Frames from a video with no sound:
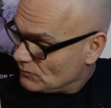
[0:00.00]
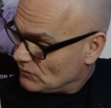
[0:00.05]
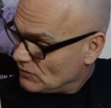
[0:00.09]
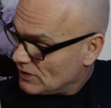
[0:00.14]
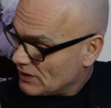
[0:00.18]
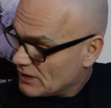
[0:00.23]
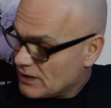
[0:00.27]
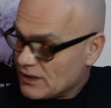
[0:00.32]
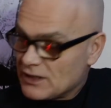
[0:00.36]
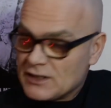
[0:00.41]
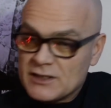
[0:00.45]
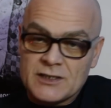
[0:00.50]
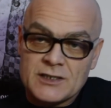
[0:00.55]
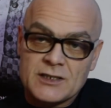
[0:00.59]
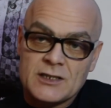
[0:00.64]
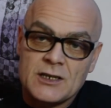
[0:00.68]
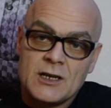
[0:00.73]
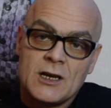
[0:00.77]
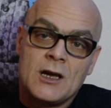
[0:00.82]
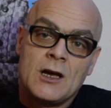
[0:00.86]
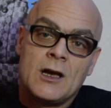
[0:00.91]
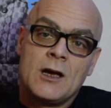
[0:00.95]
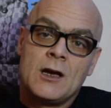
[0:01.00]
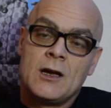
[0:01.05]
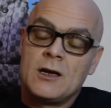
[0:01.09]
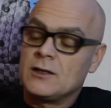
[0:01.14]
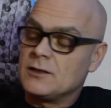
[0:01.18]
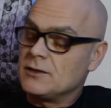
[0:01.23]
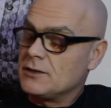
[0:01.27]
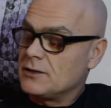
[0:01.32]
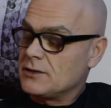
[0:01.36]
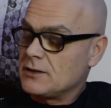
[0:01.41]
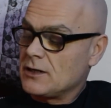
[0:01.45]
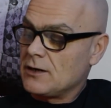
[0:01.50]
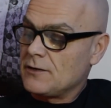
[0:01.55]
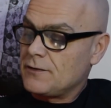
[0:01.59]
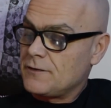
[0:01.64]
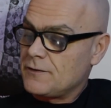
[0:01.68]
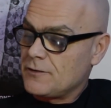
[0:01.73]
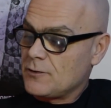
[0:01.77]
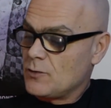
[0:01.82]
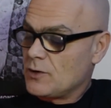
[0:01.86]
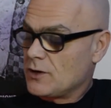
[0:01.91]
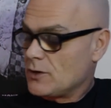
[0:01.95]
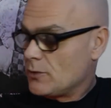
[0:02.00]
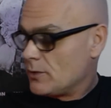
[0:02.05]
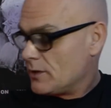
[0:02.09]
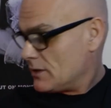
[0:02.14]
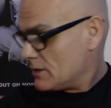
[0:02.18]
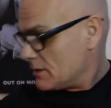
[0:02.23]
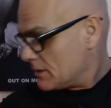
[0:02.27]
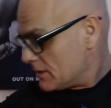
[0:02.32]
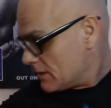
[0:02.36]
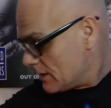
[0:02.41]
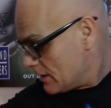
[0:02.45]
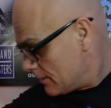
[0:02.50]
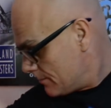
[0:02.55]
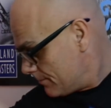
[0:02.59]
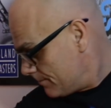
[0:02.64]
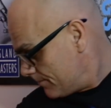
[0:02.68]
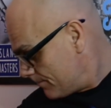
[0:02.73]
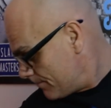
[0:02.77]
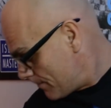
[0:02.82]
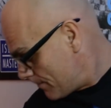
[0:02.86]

tickets and stuff from when I went to see him.